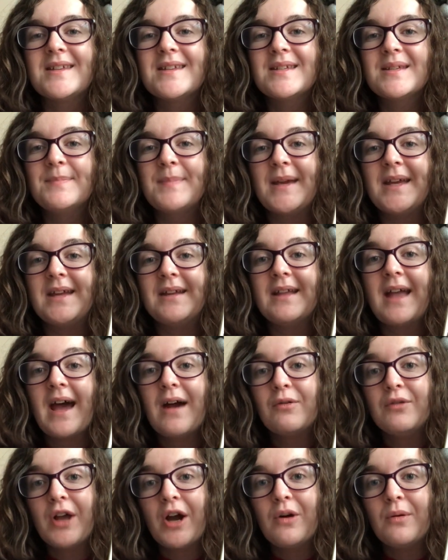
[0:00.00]
Speak
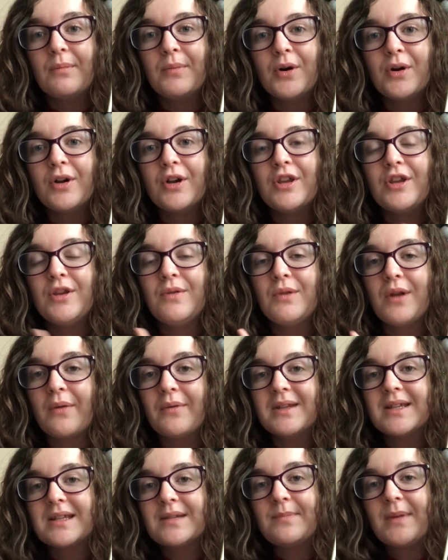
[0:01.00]
Now notebook. You
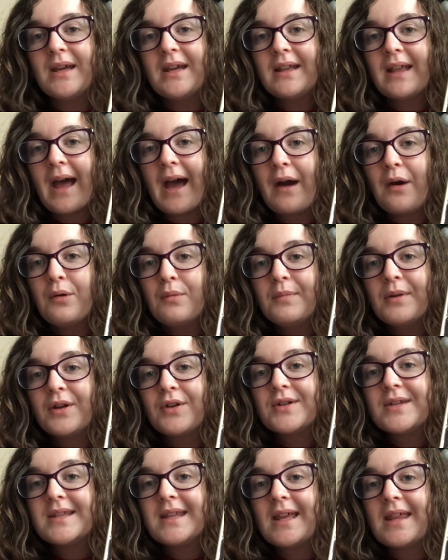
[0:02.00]
know it's Speak Now
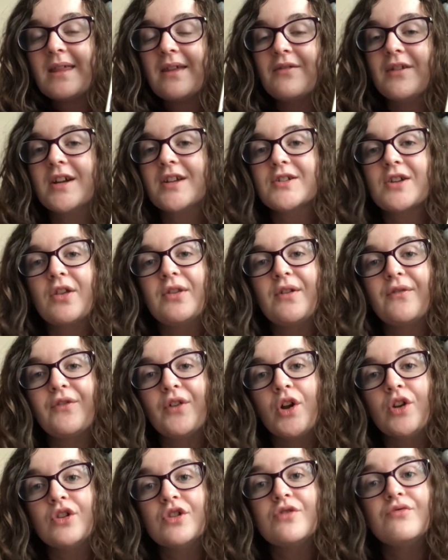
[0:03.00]
because the lyrics on the
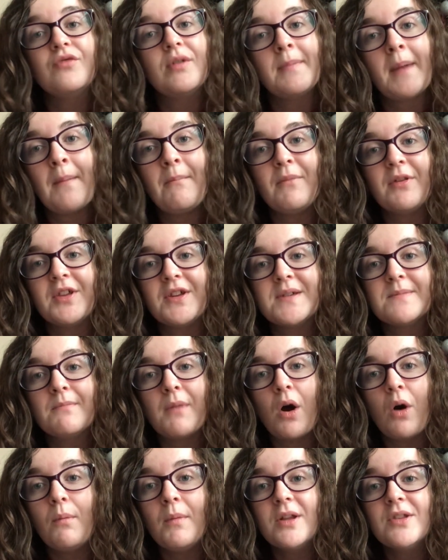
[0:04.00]
front, Remember This
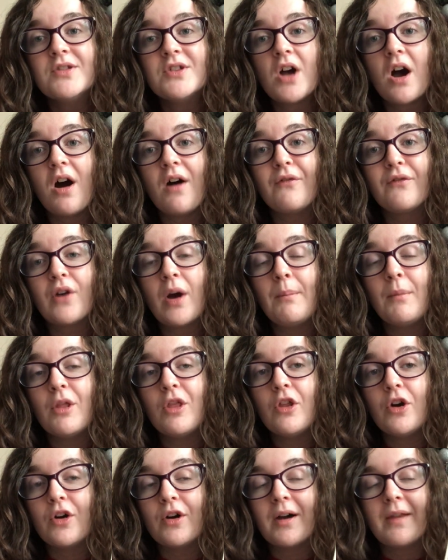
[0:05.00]
Moment, are from
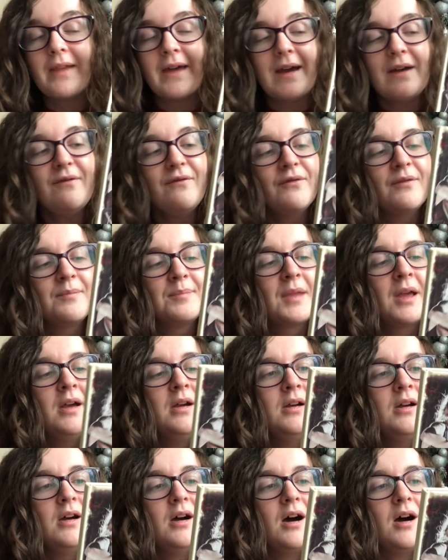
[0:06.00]
Long Live.
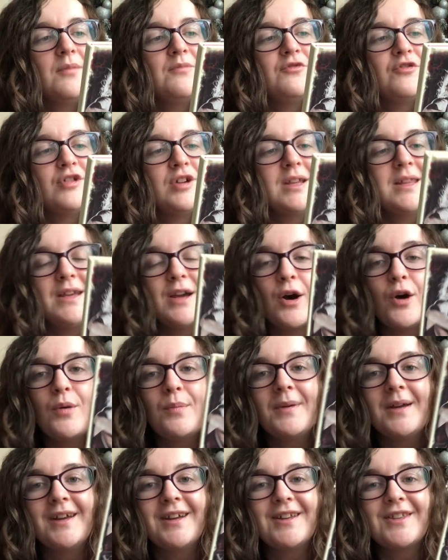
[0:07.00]
I'm really
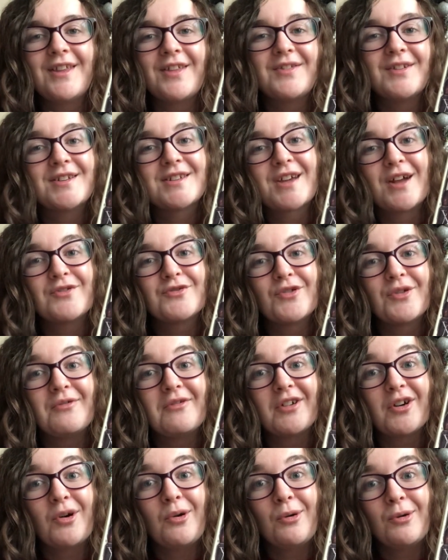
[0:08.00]
hoping that this gets
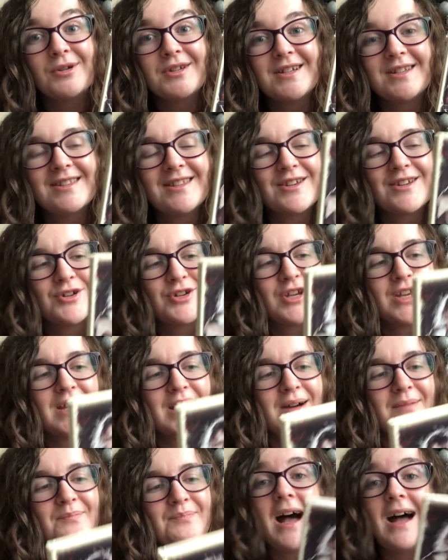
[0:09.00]
re-recorded this
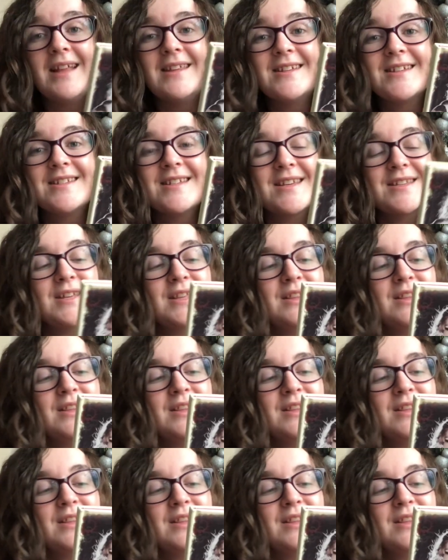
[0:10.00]
year. And it says